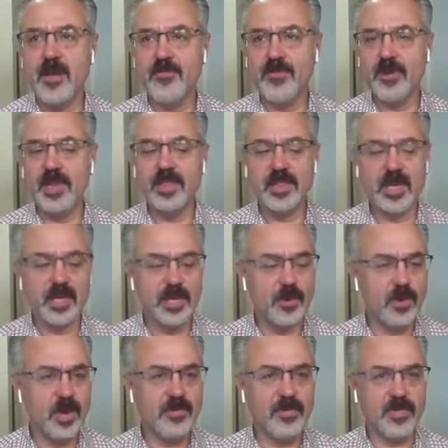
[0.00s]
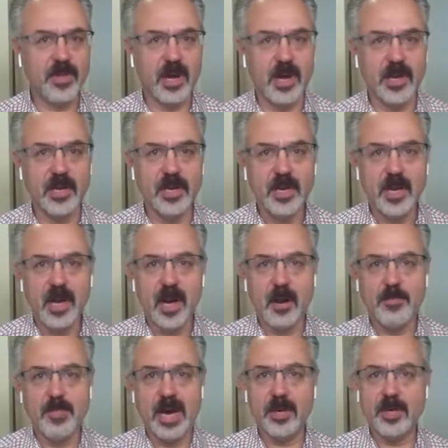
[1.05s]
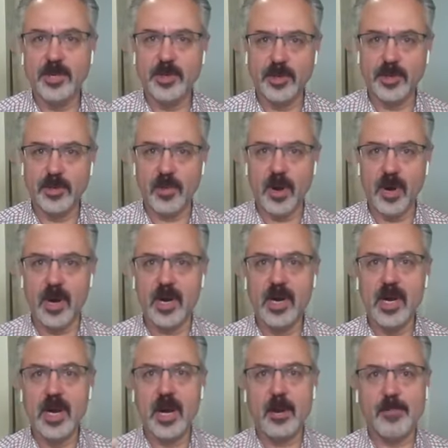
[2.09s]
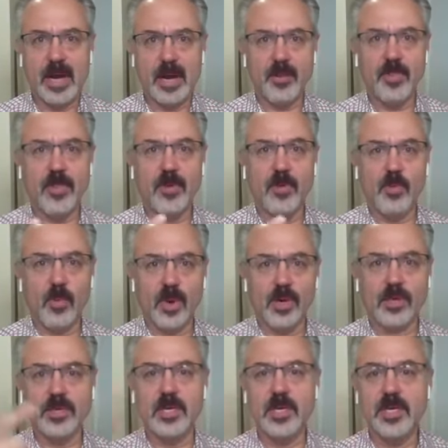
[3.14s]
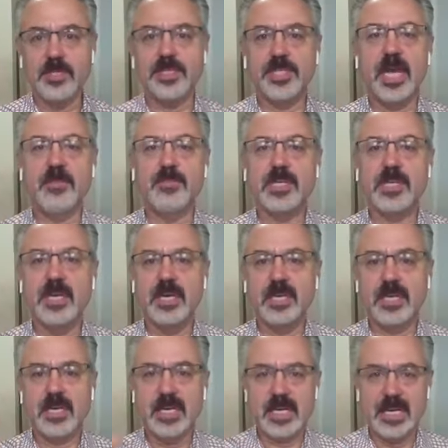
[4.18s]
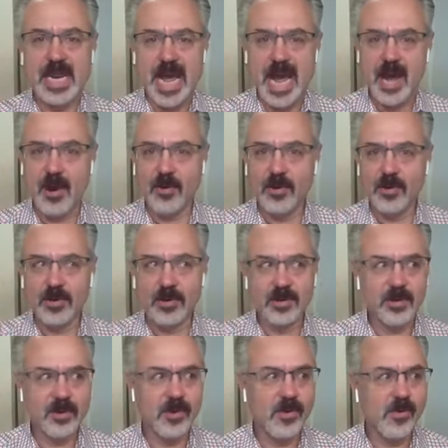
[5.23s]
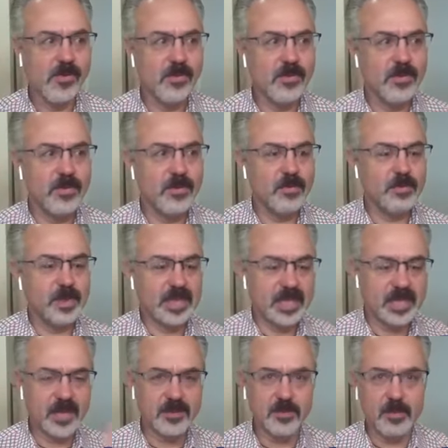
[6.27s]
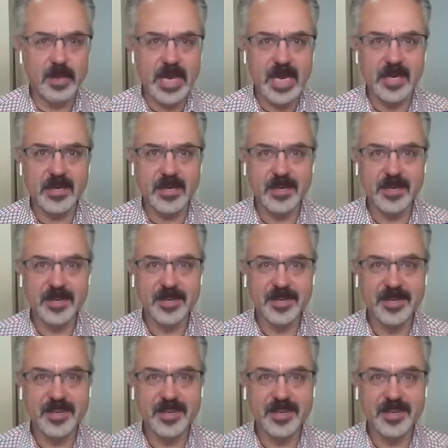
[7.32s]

everything you have thought about who you are about the world shapes now but that doesn't mean